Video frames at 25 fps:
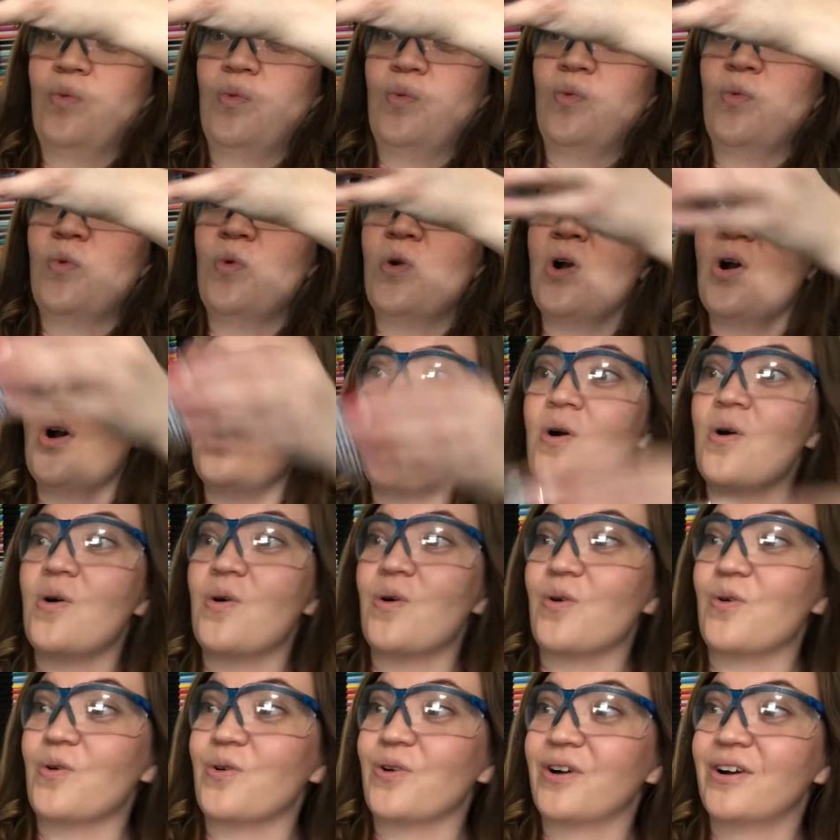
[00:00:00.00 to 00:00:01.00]

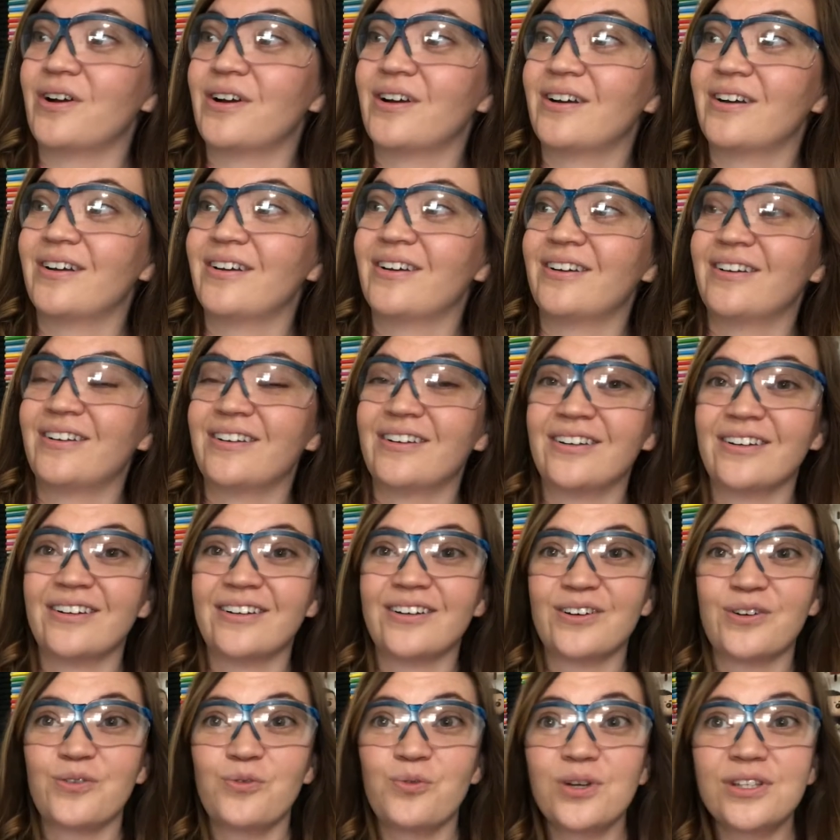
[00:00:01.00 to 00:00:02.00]
Whoa!
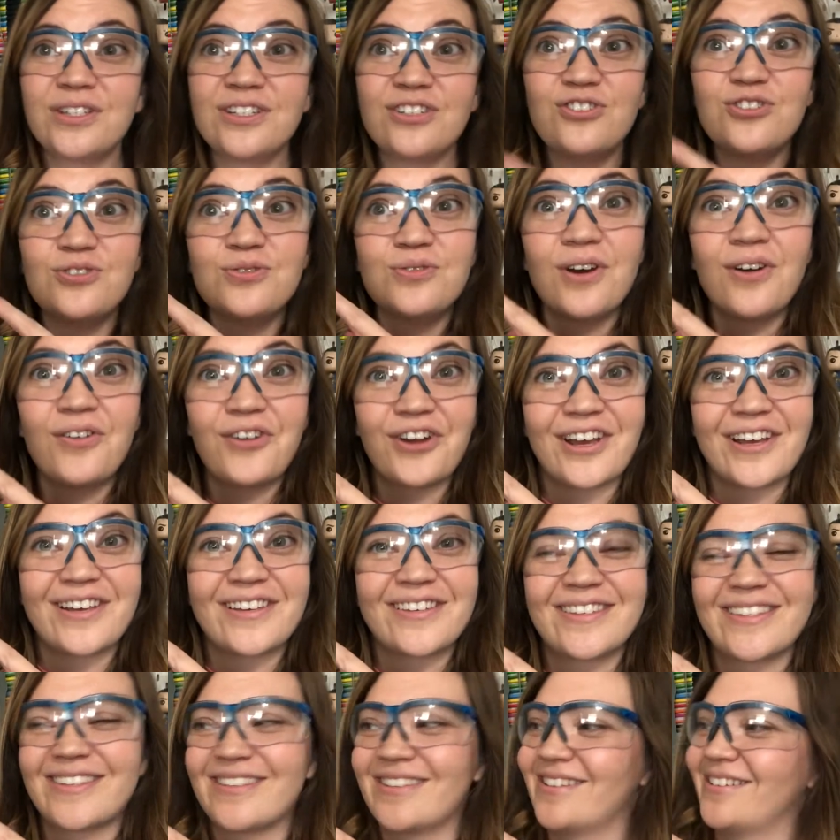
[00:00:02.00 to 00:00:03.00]
What did you
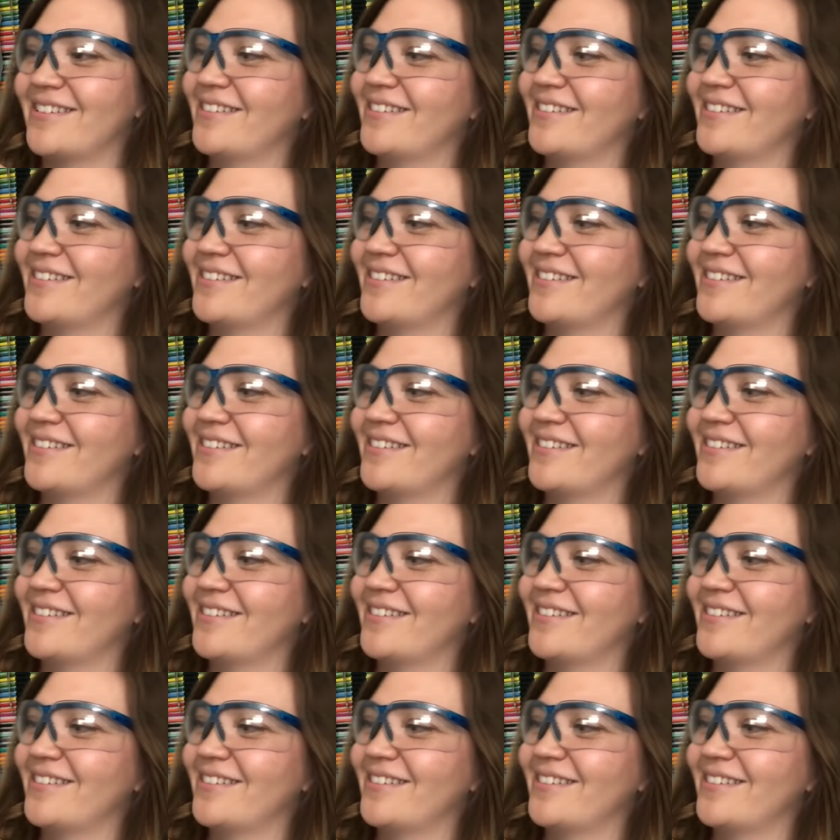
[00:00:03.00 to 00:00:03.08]
notice?